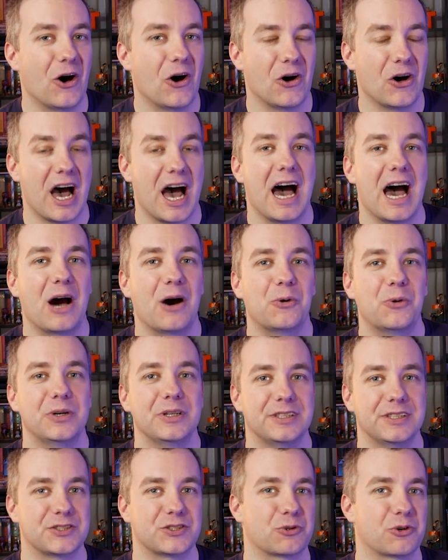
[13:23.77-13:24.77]
how
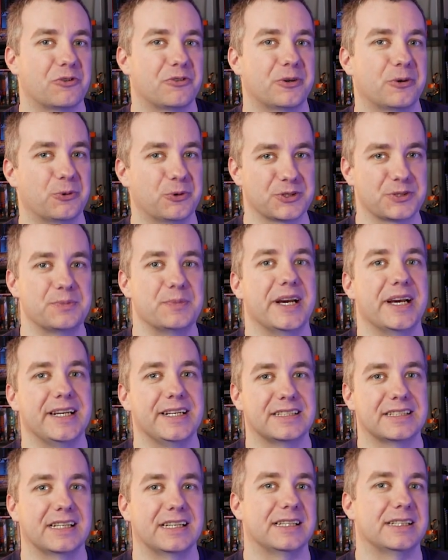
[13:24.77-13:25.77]
this rover was
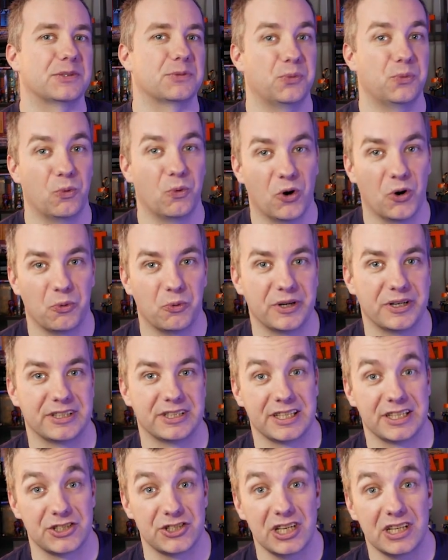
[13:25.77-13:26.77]
made and what were
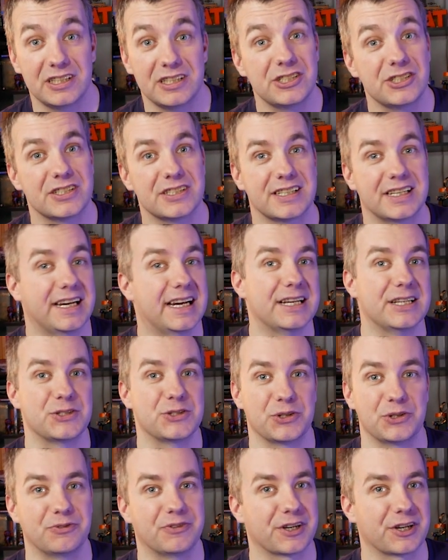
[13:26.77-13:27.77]
the challenges I had
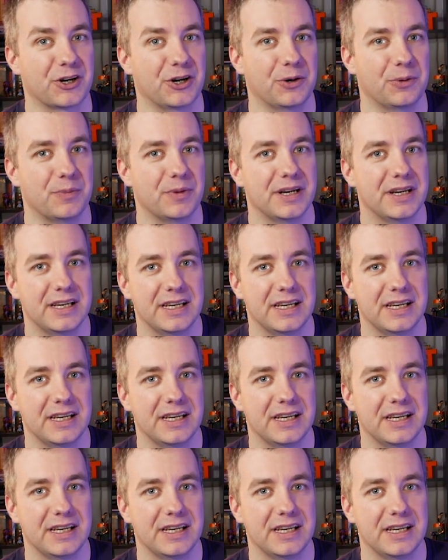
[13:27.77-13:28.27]
to overcome,